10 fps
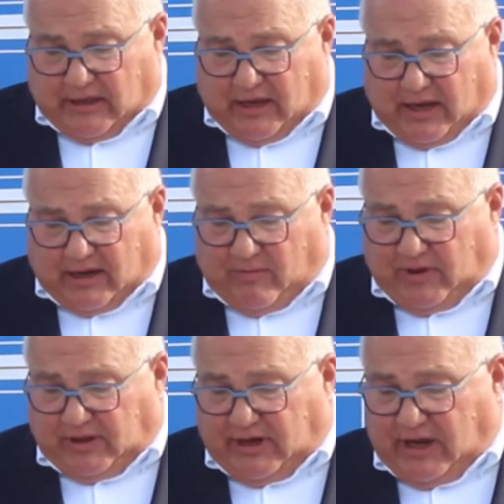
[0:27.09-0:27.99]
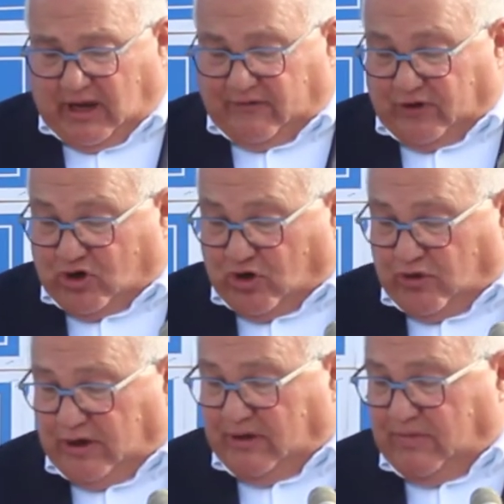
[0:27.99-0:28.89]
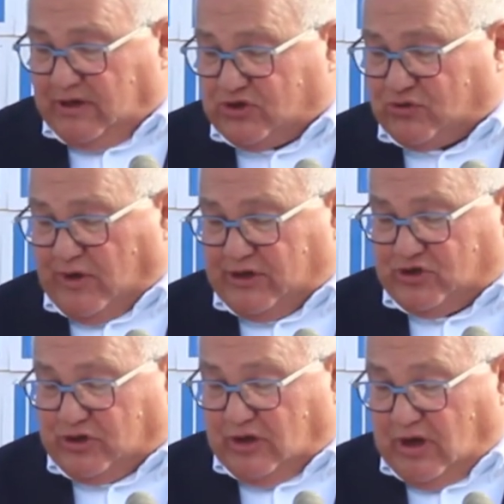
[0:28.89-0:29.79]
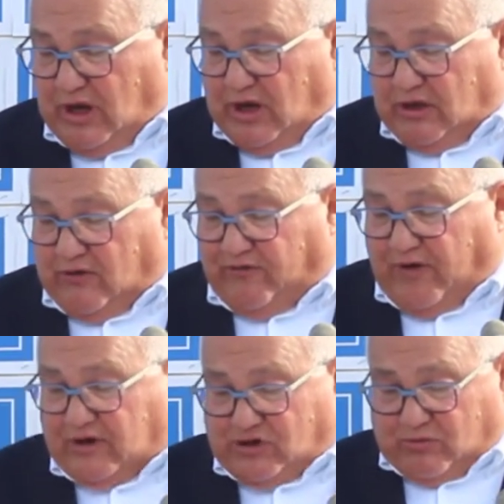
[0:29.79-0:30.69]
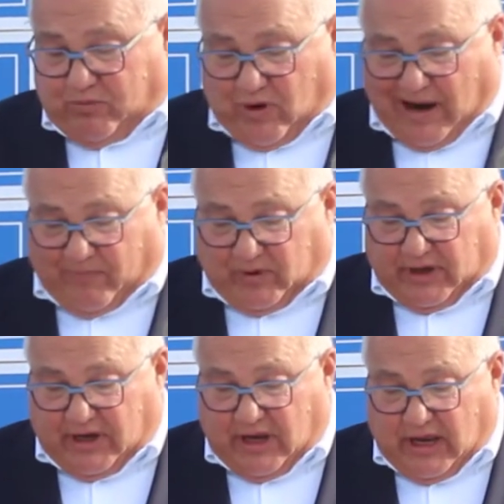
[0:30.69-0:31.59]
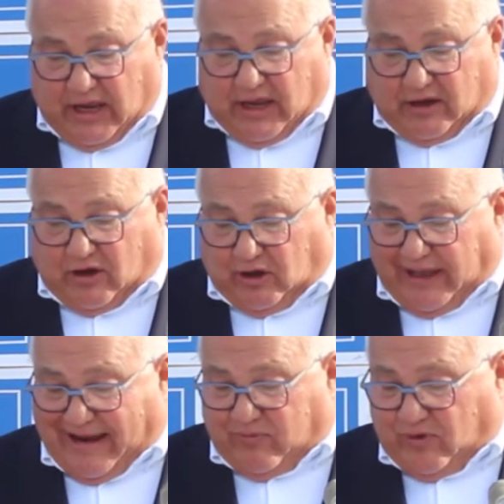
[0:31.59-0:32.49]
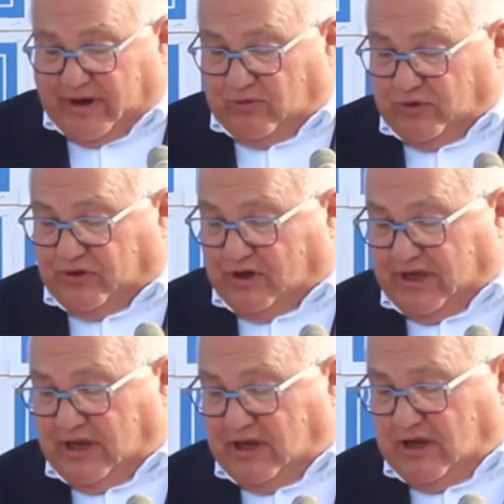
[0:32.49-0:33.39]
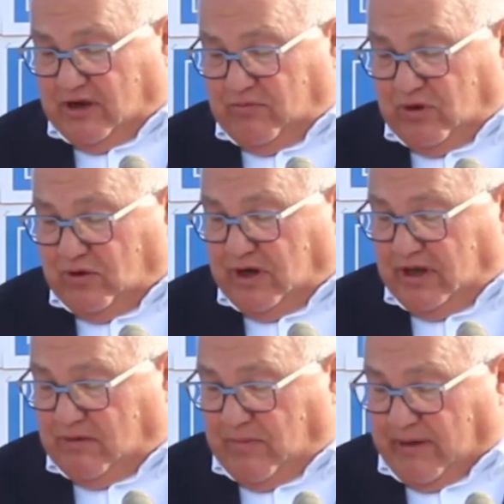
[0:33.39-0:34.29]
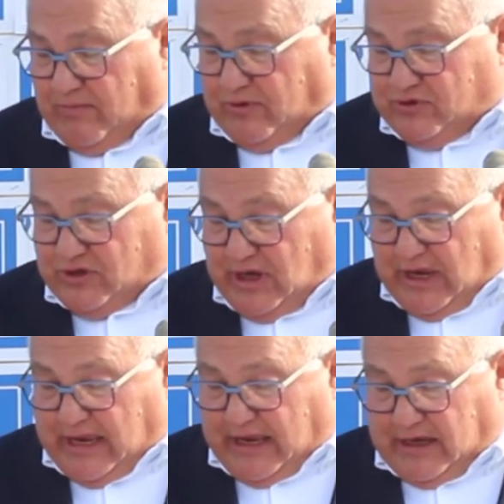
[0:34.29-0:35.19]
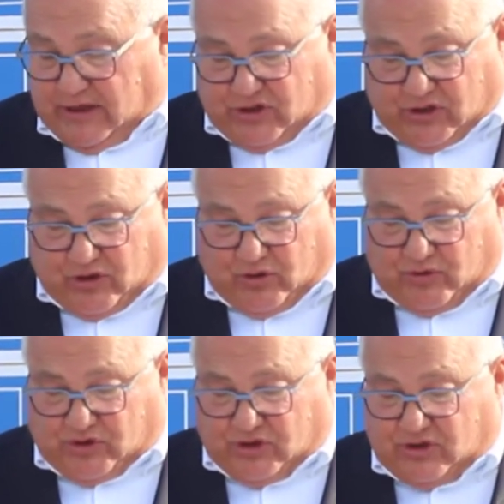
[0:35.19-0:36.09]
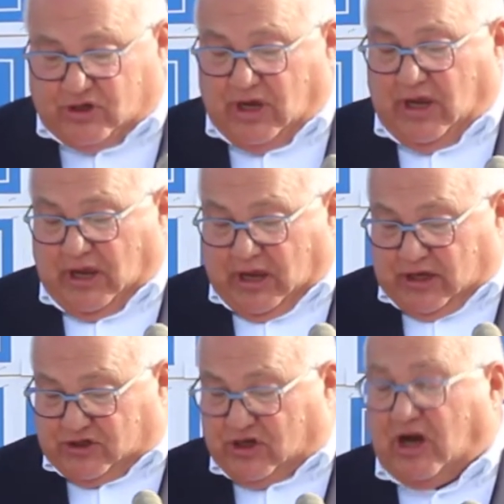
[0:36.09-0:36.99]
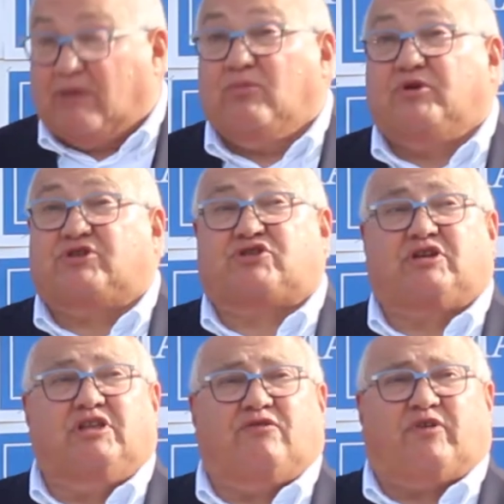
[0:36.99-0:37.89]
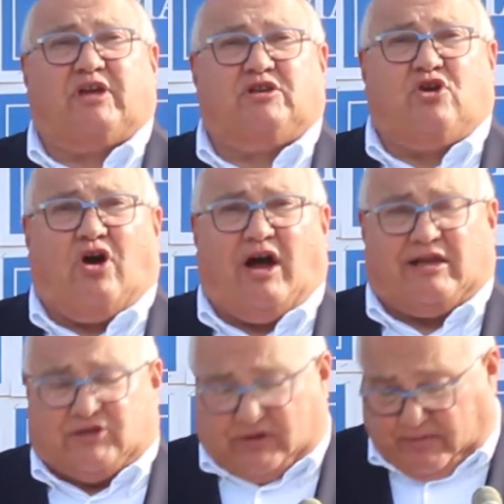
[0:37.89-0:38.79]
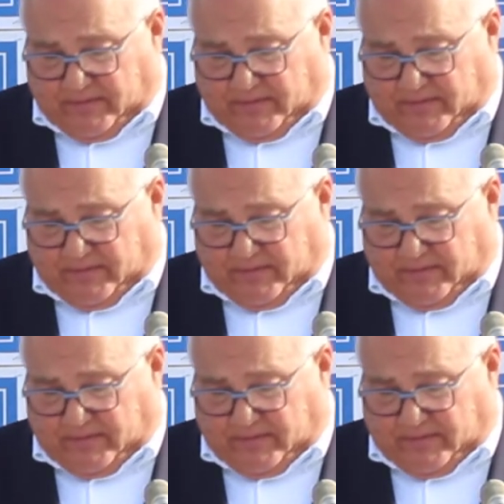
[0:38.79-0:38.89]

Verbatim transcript: The inability of the current administration to function properly and collaborate with key community members and institutions has come with significant cost.